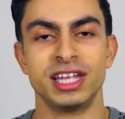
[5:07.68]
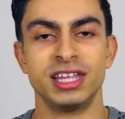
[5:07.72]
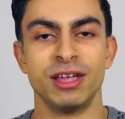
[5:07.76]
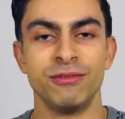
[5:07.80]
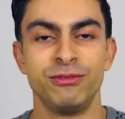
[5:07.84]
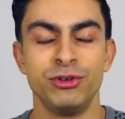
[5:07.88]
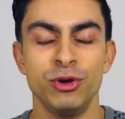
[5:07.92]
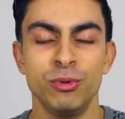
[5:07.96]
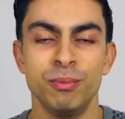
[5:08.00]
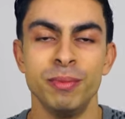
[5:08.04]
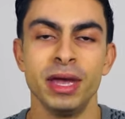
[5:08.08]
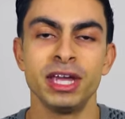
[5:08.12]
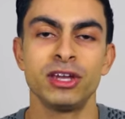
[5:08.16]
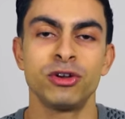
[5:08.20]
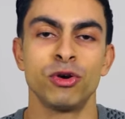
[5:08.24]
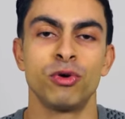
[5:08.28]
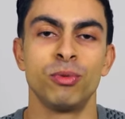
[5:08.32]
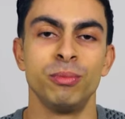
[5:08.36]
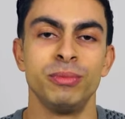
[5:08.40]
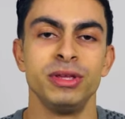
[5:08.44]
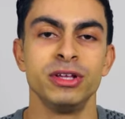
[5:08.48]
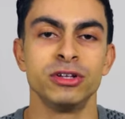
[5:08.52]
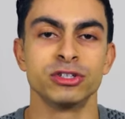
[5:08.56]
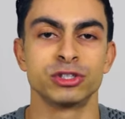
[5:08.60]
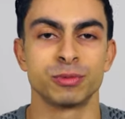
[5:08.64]
that if you make your
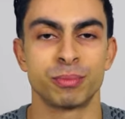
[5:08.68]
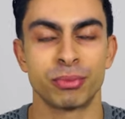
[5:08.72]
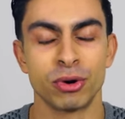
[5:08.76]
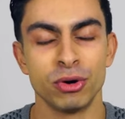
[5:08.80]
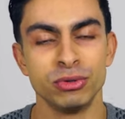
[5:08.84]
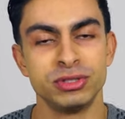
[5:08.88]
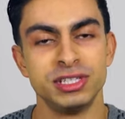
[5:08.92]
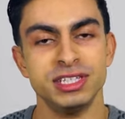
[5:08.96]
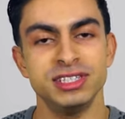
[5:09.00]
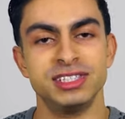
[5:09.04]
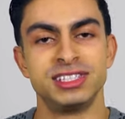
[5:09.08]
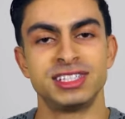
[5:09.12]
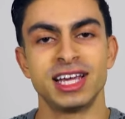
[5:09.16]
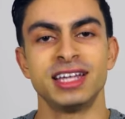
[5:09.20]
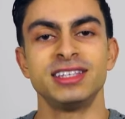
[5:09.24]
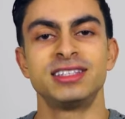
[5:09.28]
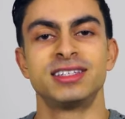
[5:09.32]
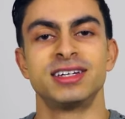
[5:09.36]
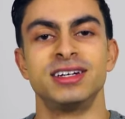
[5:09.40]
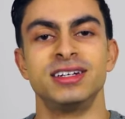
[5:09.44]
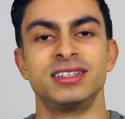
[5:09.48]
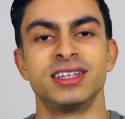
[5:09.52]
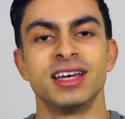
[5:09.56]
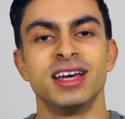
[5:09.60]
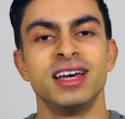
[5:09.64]
meals
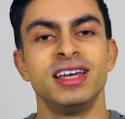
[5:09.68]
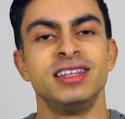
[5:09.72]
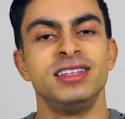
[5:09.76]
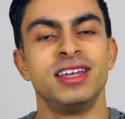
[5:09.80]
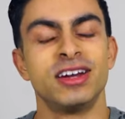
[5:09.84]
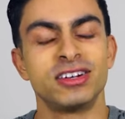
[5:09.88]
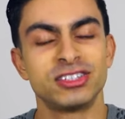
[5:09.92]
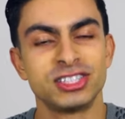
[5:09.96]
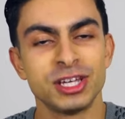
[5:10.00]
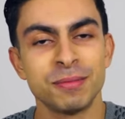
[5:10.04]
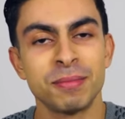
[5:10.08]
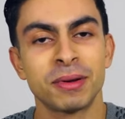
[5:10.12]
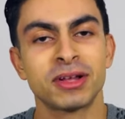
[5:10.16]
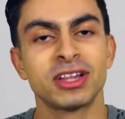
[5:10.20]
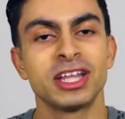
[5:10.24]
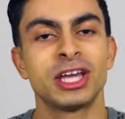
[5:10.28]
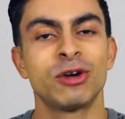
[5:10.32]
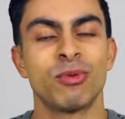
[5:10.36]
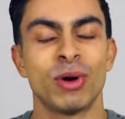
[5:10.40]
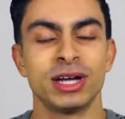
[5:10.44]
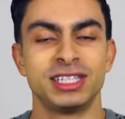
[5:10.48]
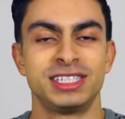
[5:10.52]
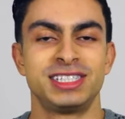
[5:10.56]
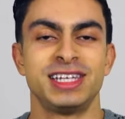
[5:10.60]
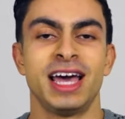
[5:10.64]
protein-centered, they are typically
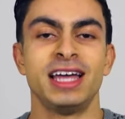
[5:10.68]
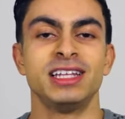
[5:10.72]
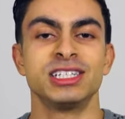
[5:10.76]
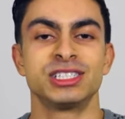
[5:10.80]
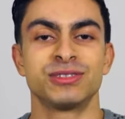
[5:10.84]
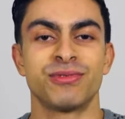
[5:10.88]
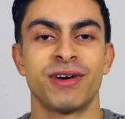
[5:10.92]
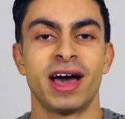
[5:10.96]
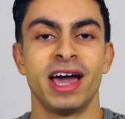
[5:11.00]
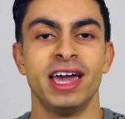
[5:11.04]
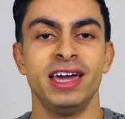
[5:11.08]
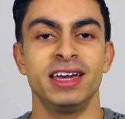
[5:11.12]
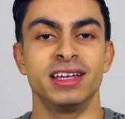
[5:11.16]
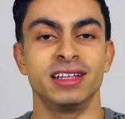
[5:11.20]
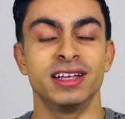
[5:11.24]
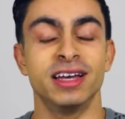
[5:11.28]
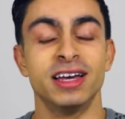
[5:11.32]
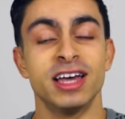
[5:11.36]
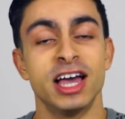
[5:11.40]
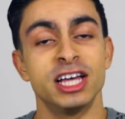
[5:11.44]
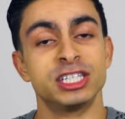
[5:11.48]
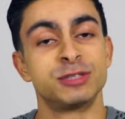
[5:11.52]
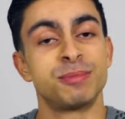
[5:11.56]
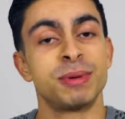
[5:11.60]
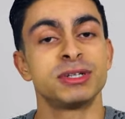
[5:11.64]
quite satisfying,
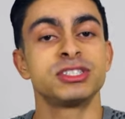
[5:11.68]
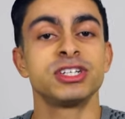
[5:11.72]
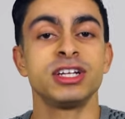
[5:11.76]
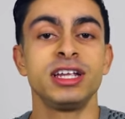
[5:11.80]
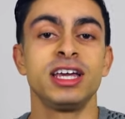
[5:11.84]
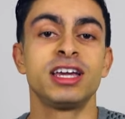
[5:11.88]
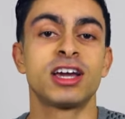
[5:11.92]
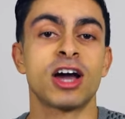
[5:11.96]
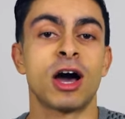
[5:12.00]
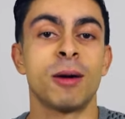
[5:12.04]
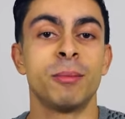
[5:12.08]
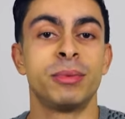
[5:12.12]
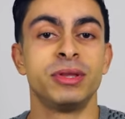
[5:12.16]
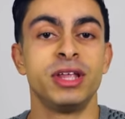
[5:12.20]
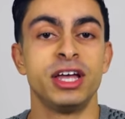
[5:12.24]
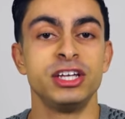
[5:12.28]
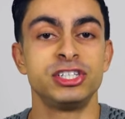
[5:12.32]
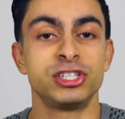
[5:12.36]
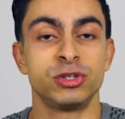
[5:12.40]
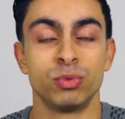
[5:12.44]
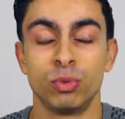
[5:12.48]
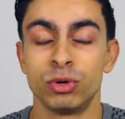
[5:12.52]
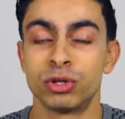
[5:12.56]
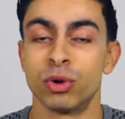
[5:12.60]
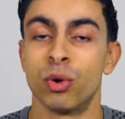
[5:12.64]
especially in
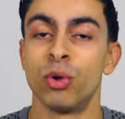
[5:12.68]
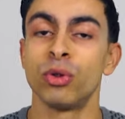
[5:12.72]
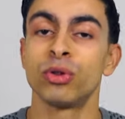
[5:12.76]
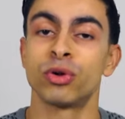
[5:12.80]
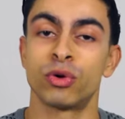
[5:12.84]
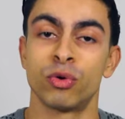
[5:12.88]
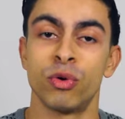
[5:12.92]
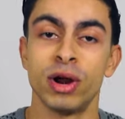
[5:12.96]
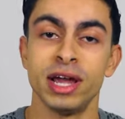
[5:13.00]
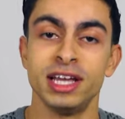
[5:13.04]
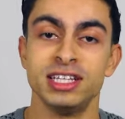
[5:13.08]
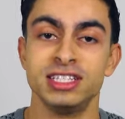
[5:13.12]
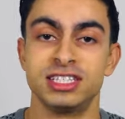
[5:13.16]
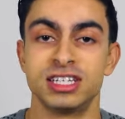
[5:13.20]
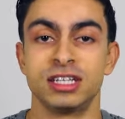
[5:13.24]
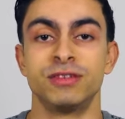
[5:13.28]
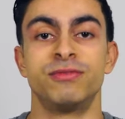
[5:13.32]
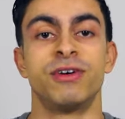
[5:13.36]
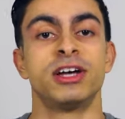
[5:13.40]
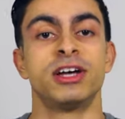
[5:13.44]
combination with whole grains and